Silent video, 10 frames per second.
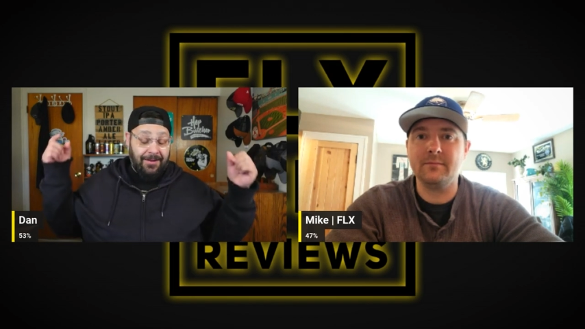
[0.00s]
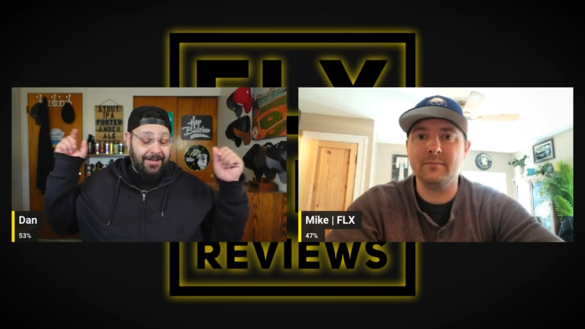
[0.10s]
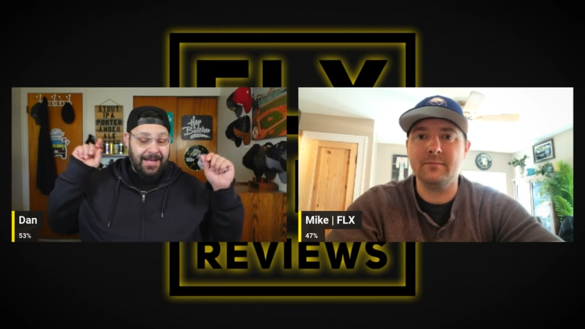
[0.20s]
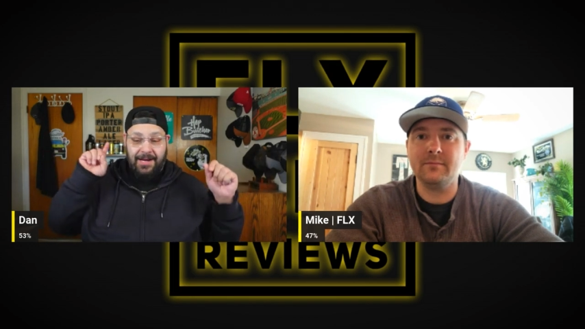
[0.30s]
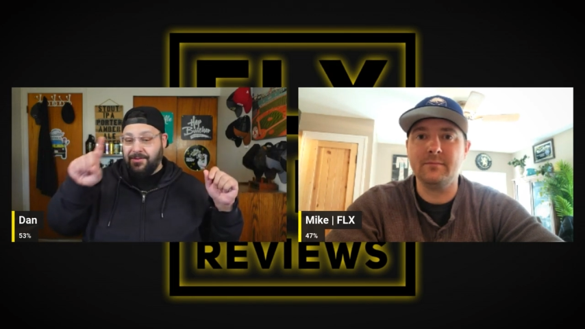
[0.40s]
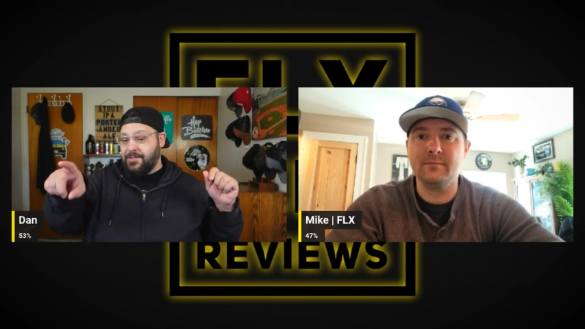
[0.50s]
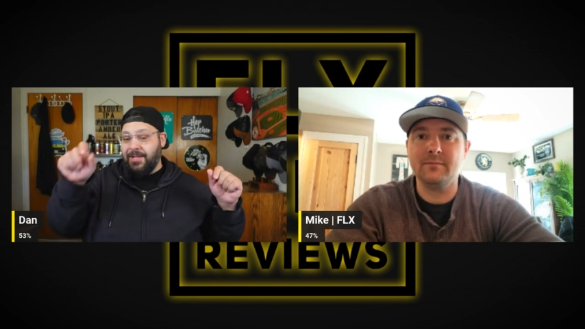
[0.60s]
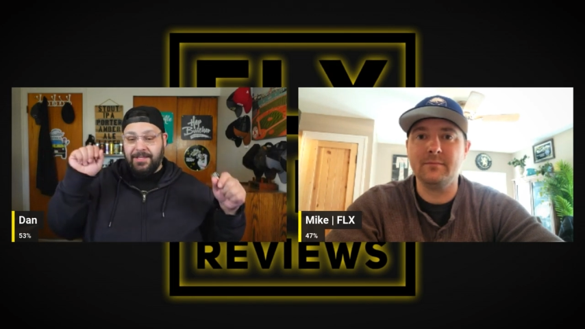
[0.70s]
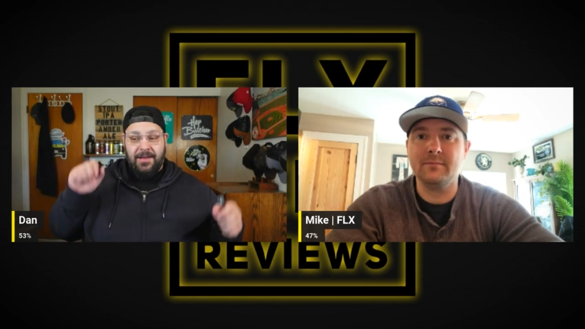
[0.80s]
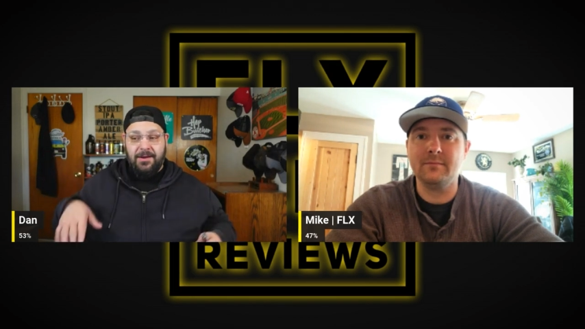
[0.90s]
Speaker 1: All uh, you got to do is
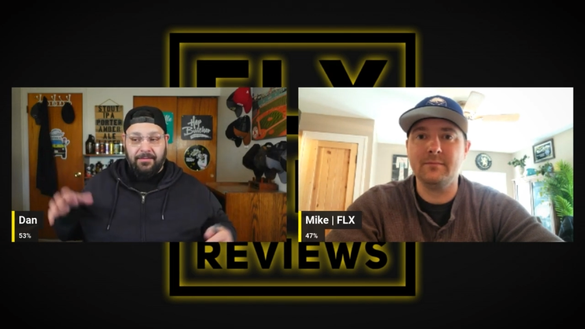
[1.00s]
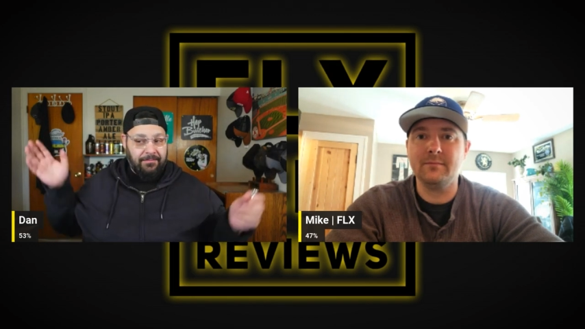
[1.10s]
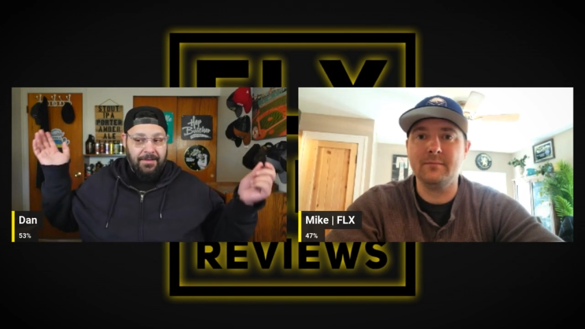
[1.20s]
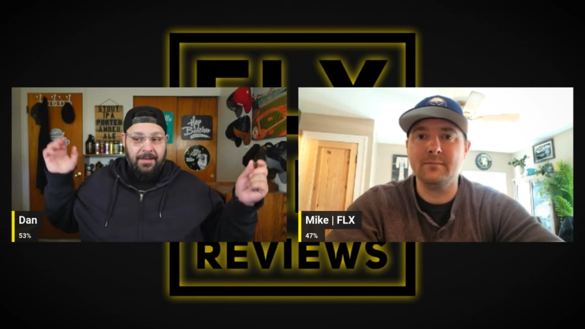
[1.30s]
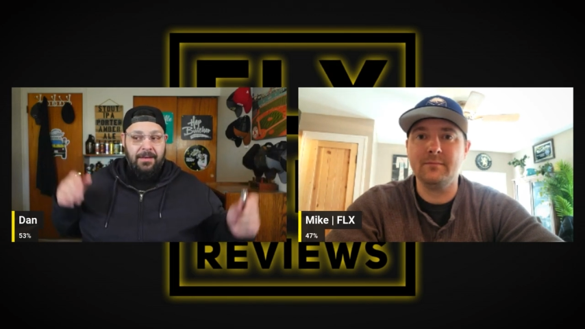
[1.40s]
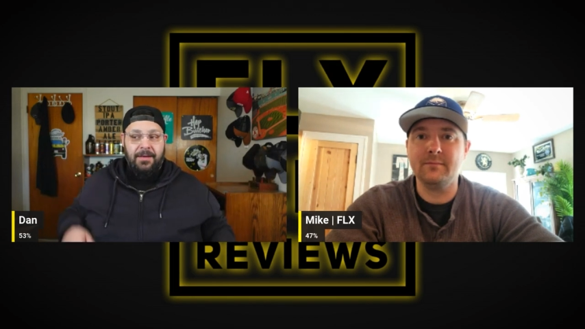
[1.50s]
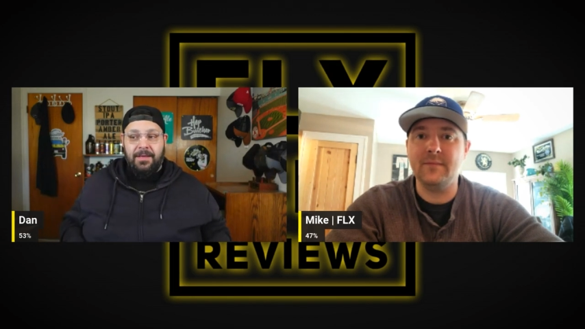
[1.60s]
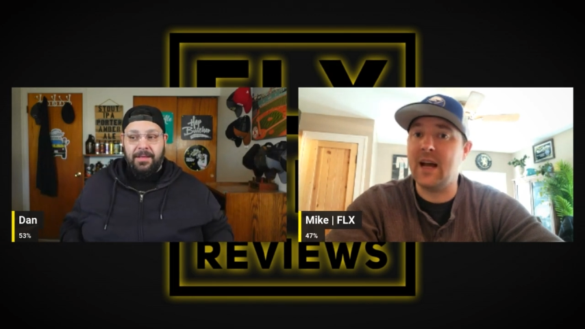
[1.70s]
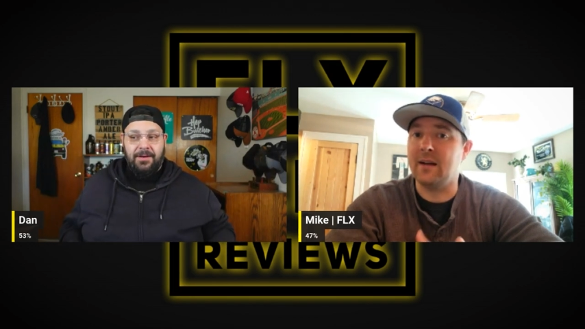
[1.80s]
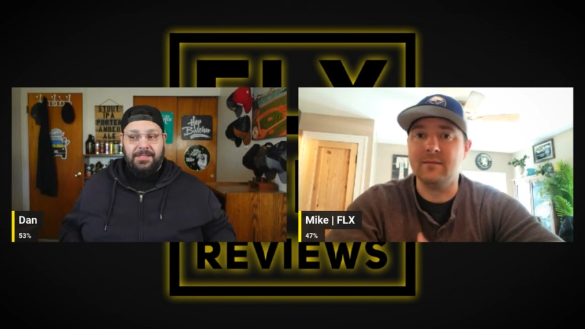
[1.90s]
click there and
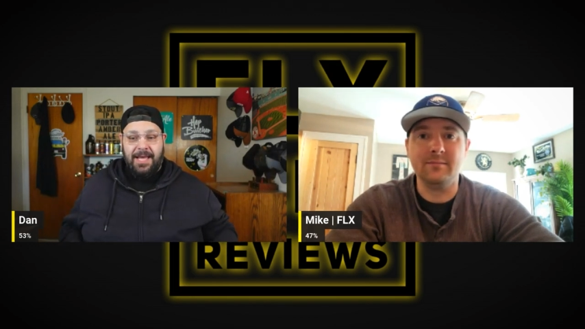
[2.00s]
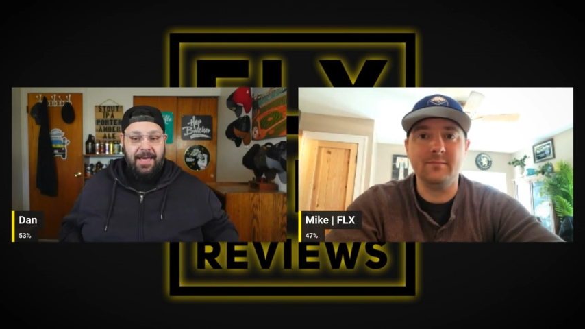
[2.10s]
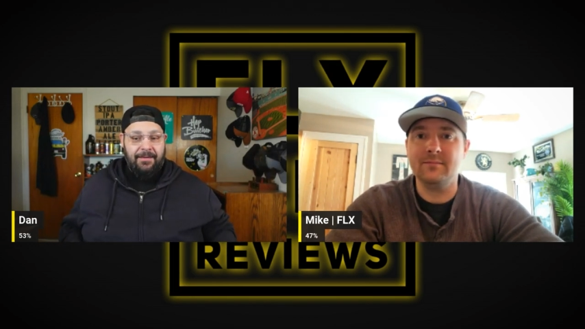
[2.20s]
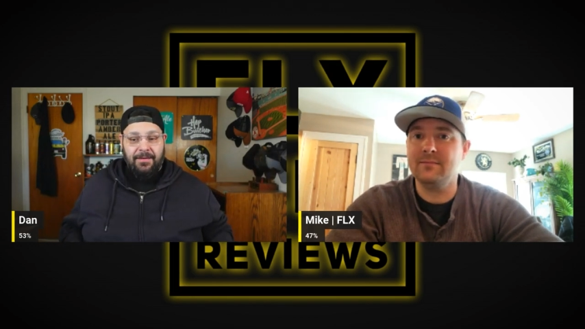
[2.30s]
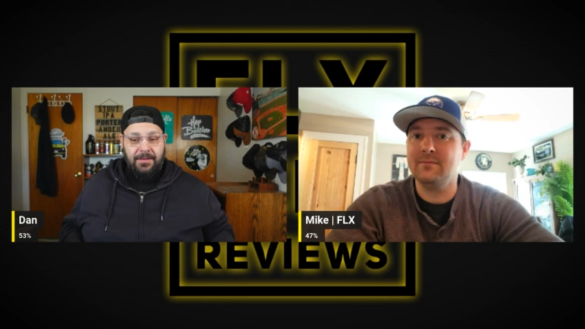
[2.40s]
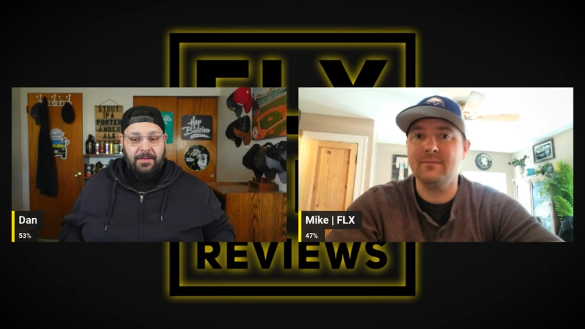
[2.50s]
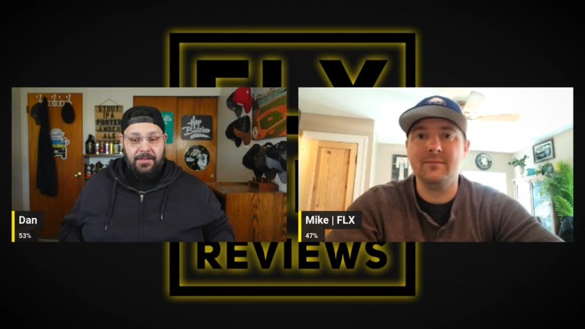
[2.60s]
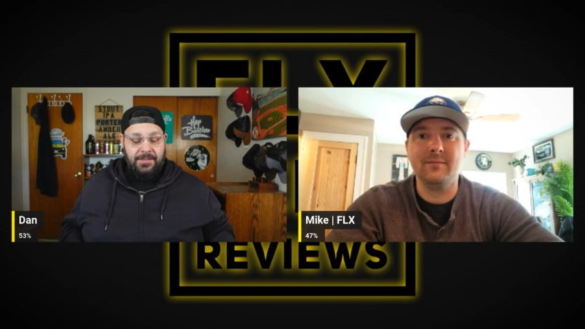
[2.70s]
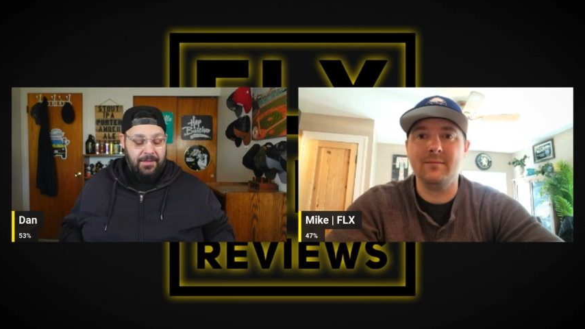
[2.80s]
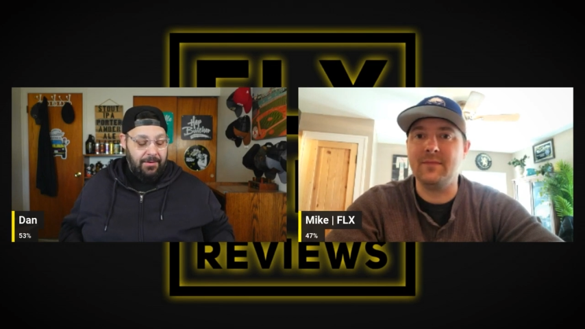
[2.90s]
yeah. there it's at.
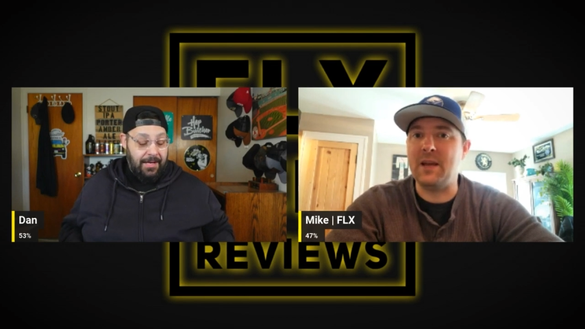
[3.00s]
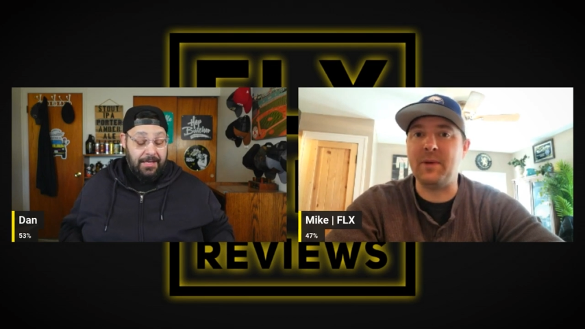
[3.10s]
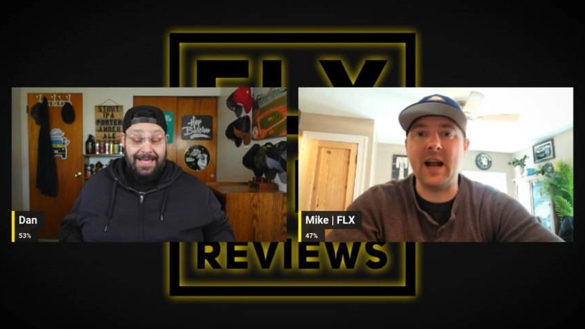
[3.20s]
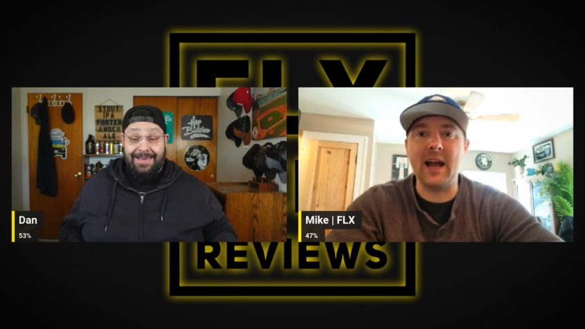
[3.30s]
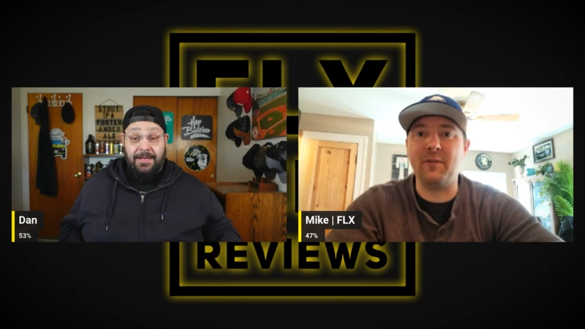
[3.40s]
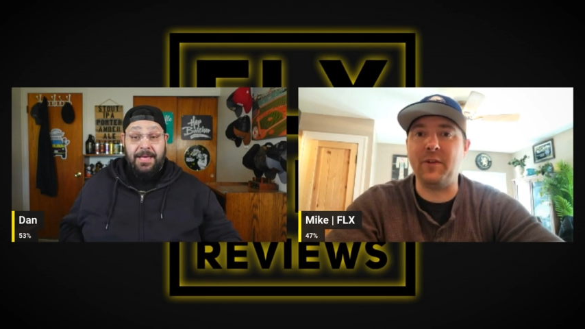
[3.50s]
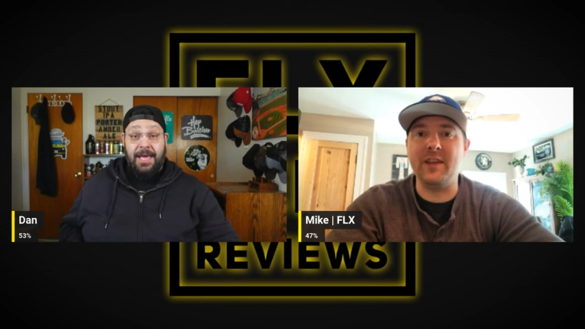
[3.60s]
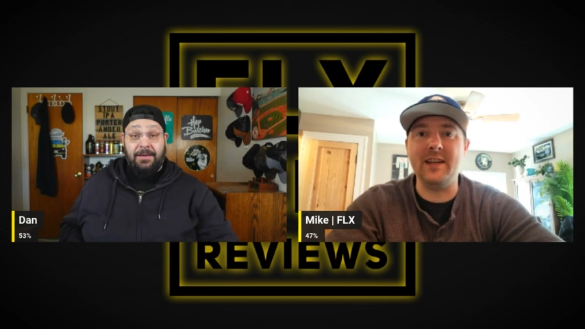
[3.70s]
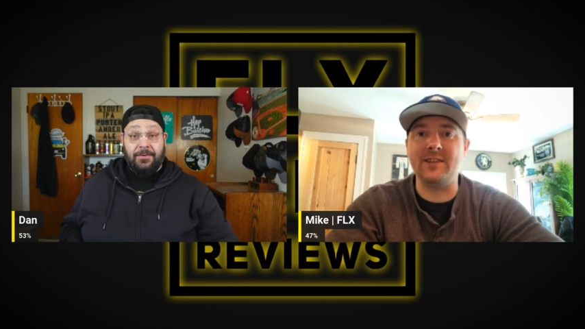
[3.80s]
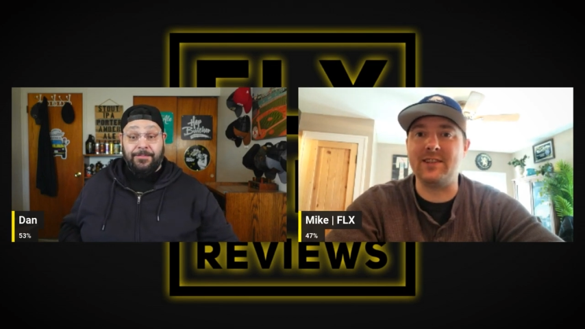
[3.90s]
So, uh, keep an yeah, eye out
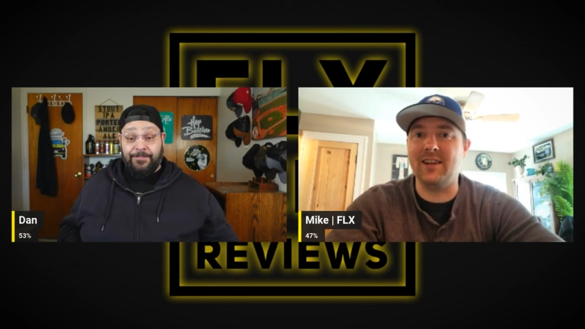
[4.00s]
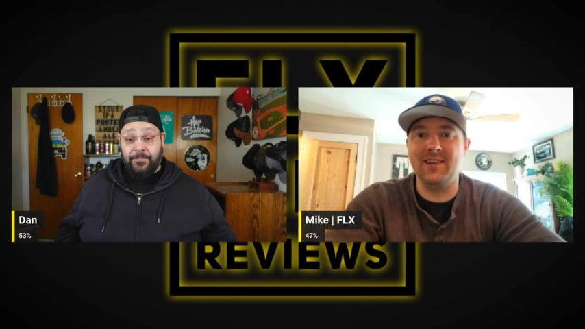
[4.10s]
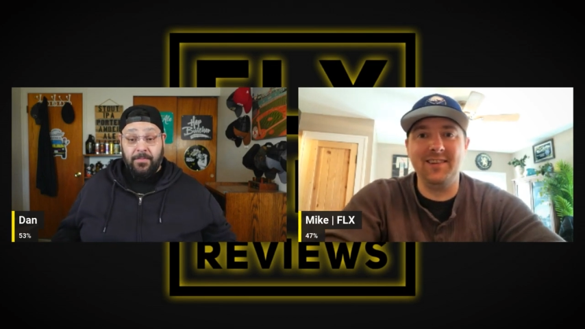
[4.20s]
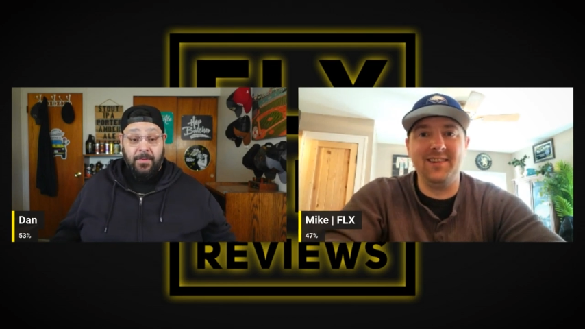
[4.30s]
for these.